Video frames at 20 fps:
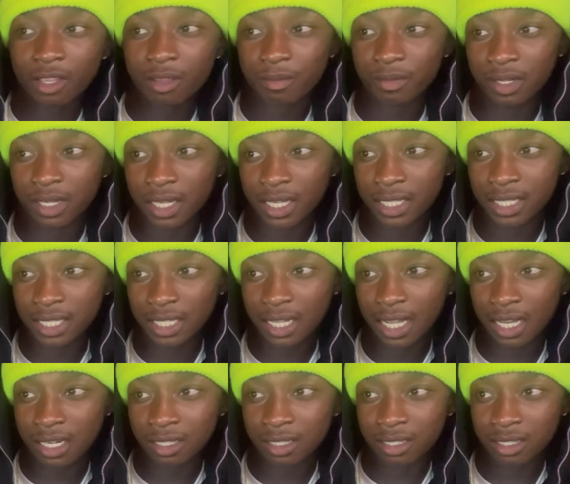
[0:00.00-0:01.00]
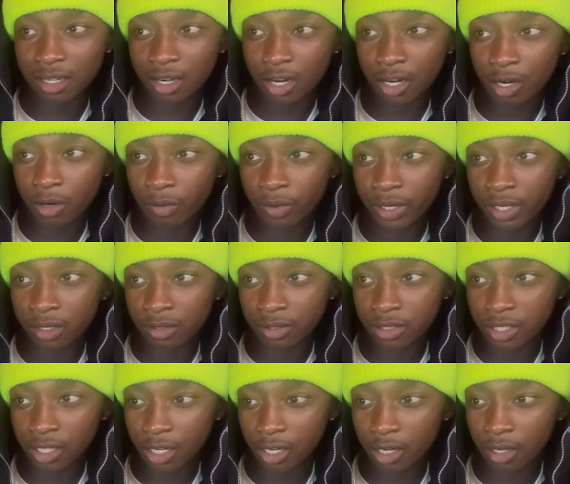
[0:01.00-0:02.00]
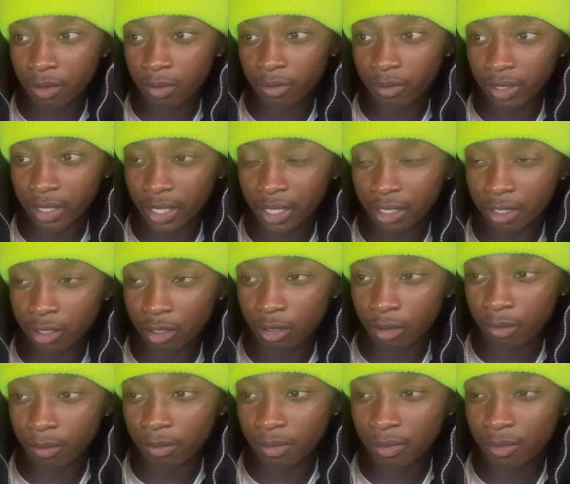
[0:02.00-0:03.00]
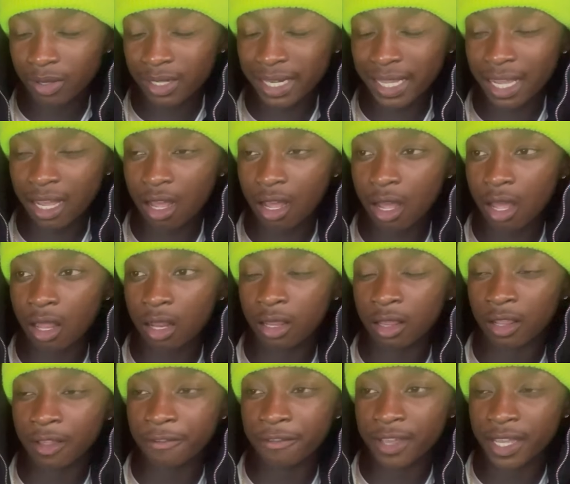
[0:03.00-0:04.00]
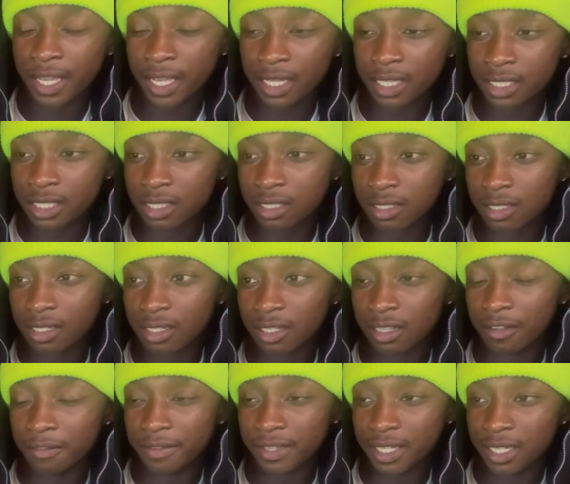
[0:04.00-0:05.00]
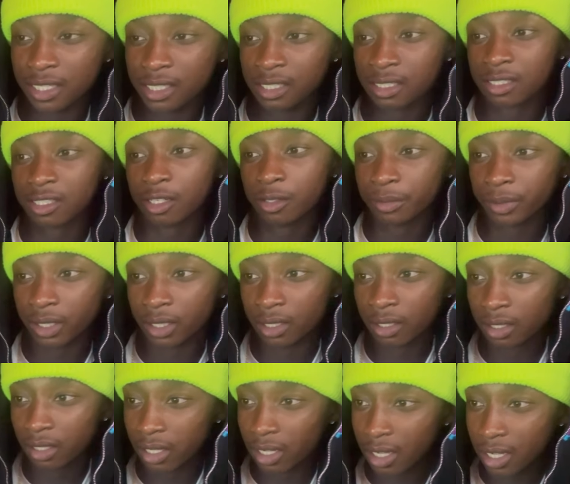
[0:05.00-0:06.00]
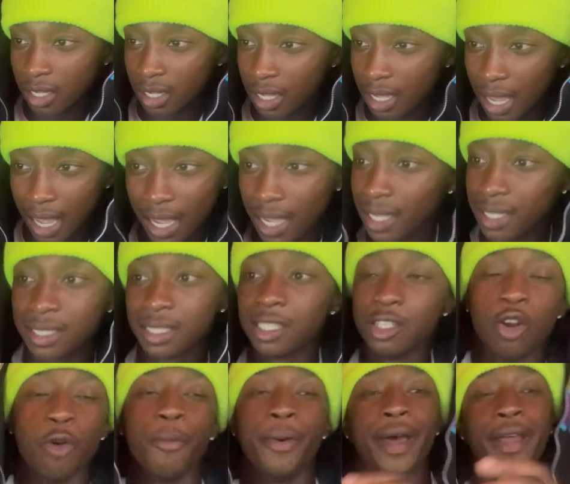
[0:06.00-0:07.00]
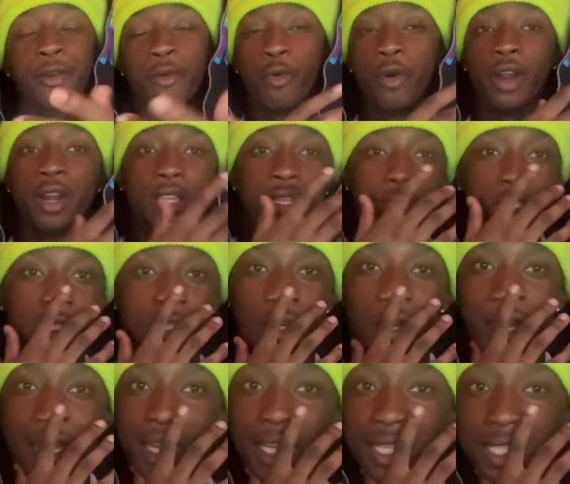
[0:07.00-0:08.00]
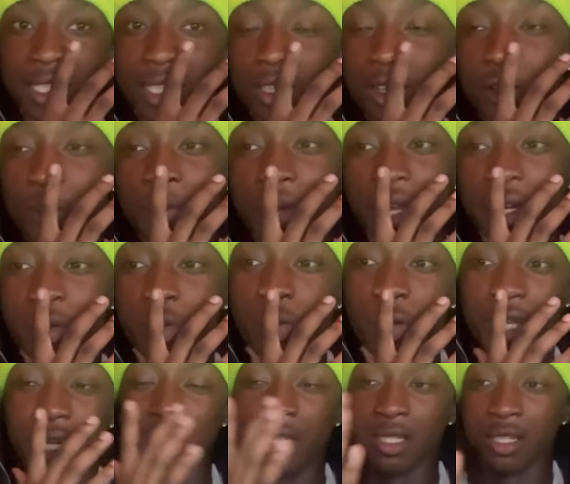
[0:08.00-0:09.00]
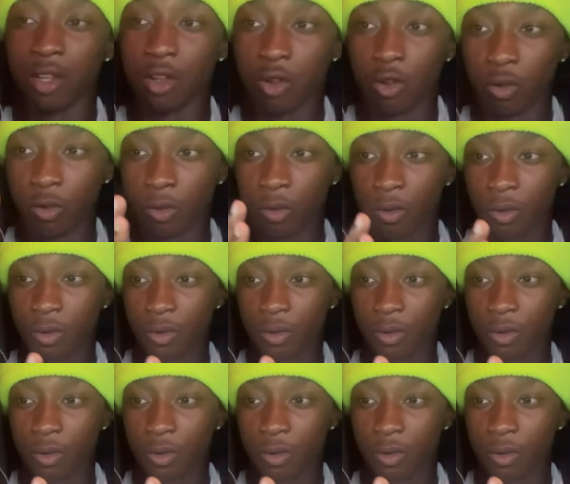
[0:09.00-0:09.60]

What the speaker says: Because she got the skirt with the shirt and what they call Levine something. I ain't see nobody with this on.